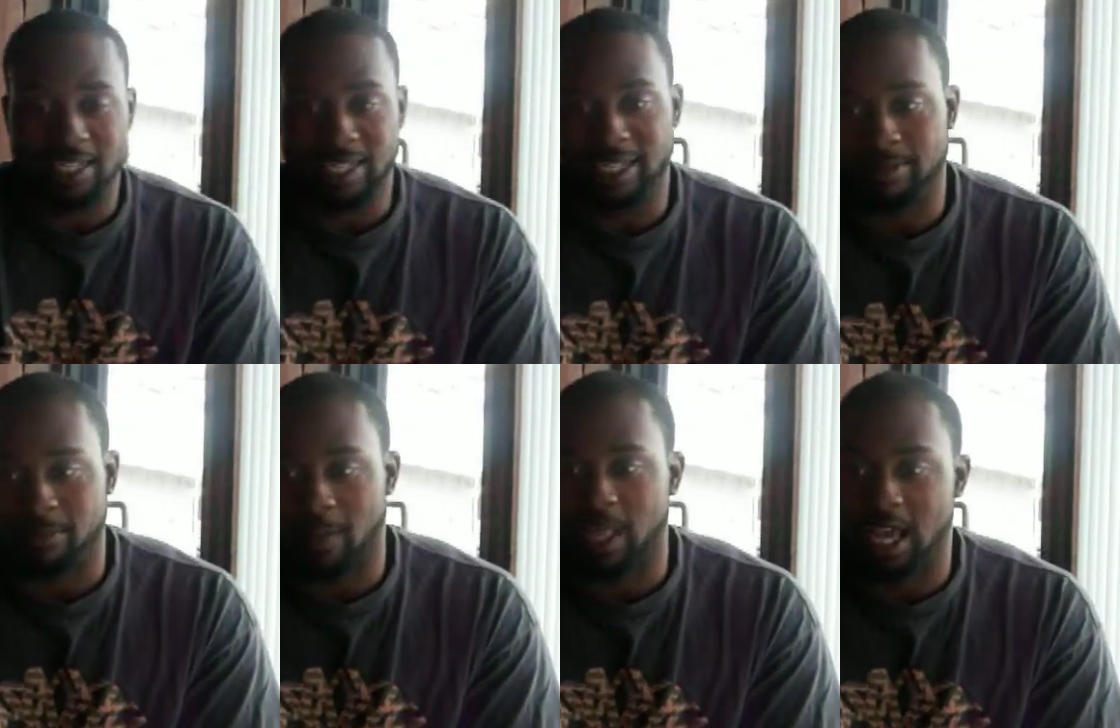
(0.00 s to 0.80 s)
say
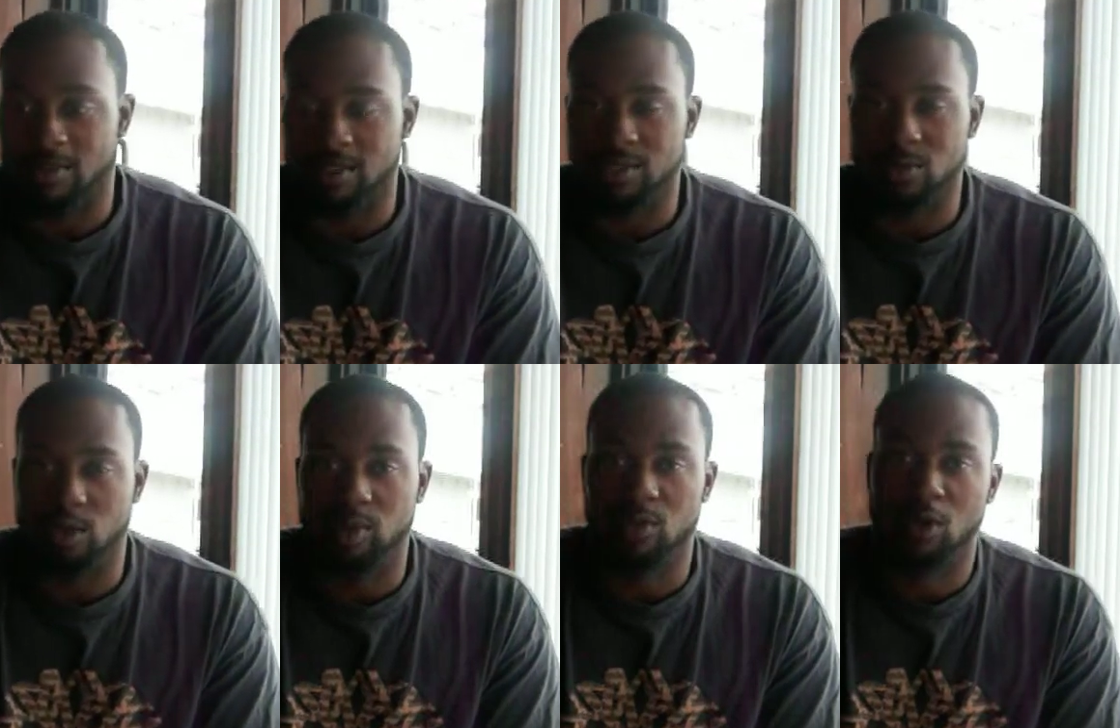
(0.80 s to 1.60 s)
athletes will
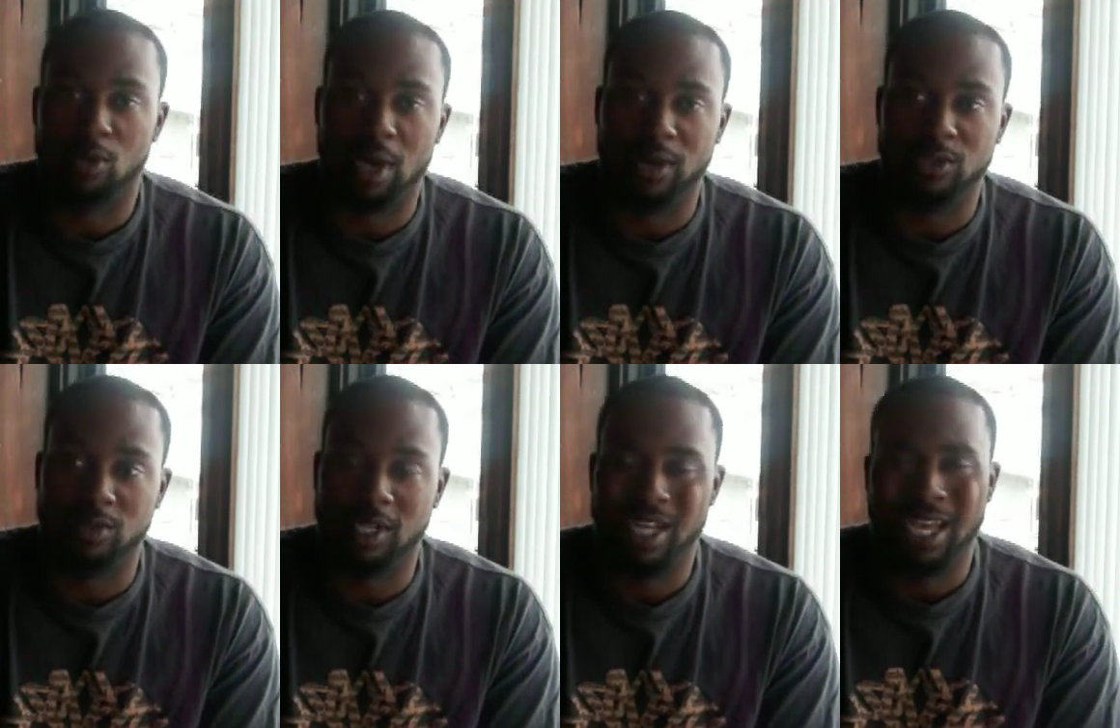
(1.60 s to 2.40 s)
be role models,
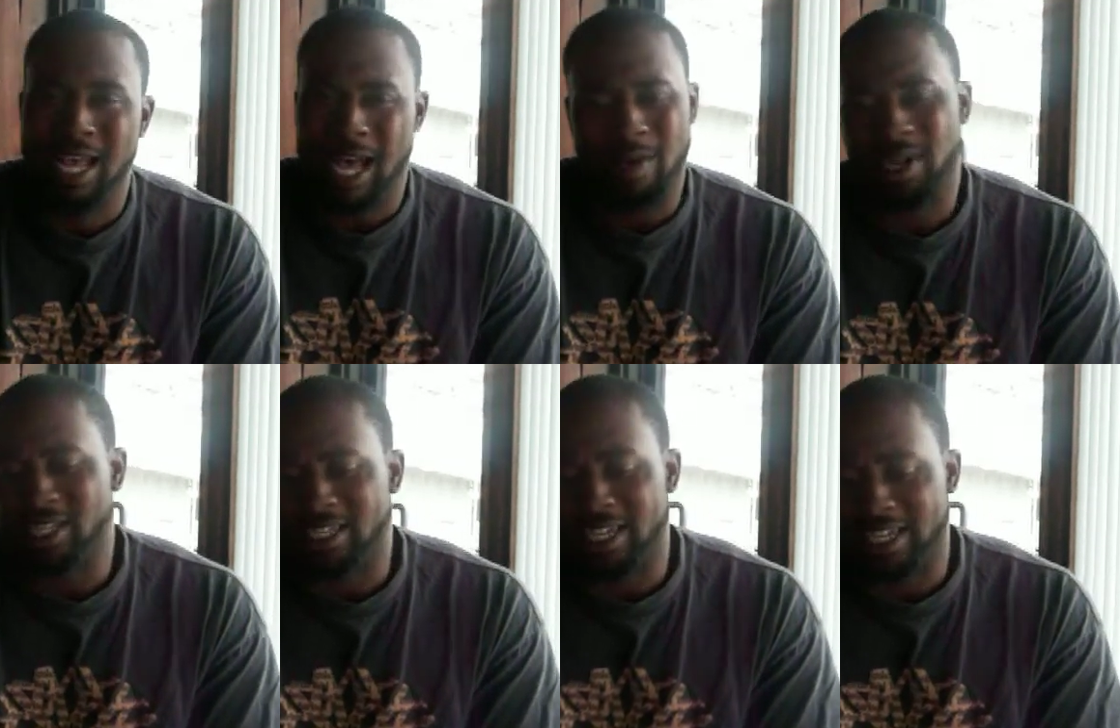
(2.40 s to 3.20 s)
but I'm not
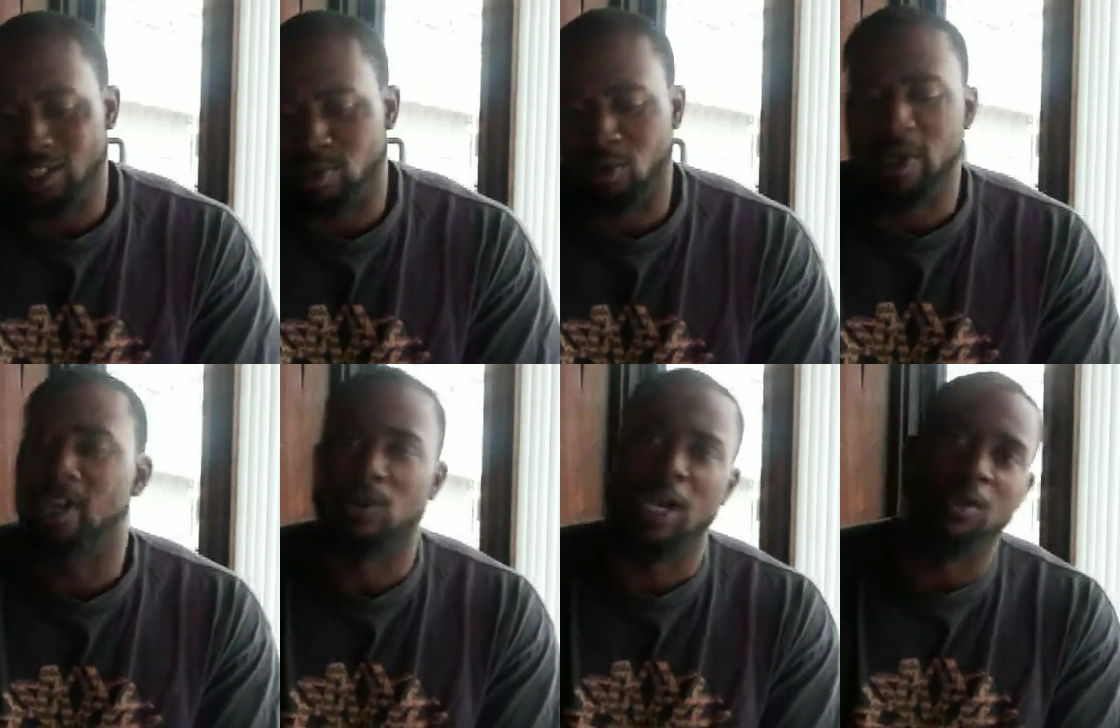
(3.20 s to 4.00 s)
saying that you parade
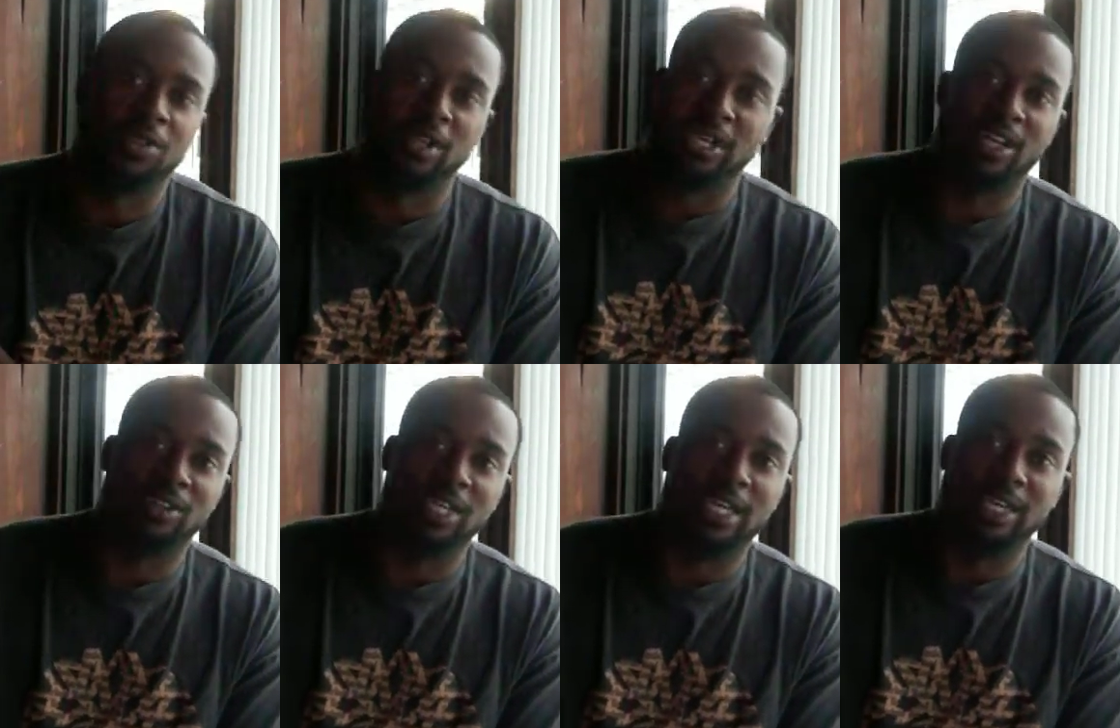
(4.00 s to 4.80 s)
around with your gun on
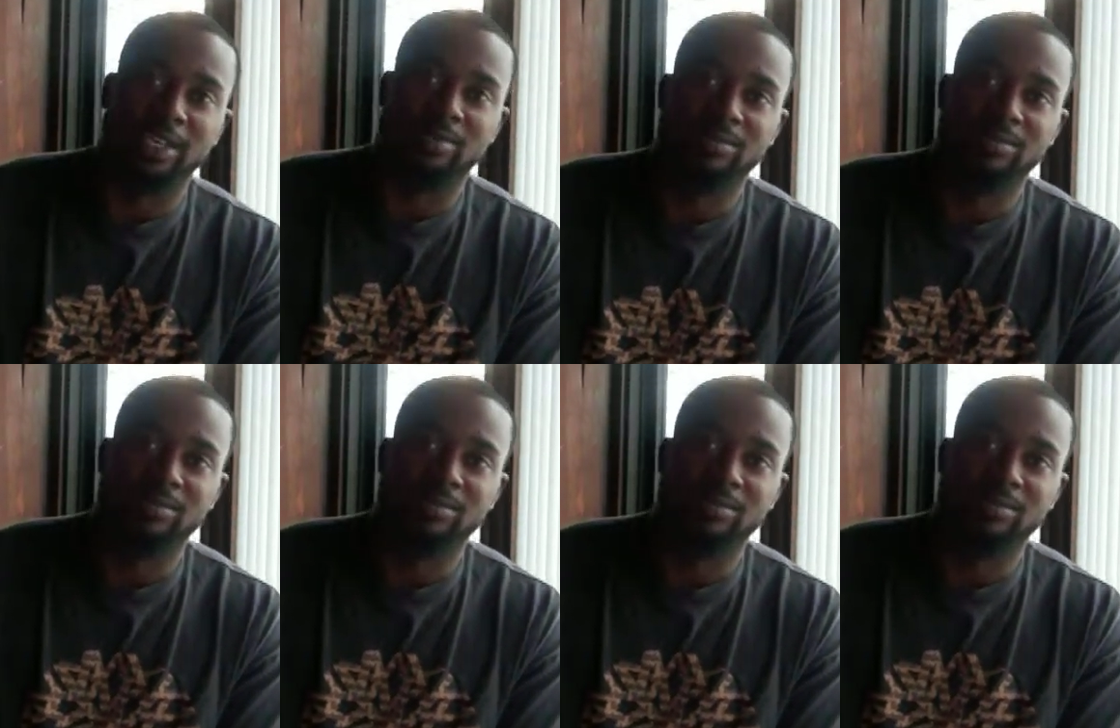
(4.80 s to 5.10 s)
your hip,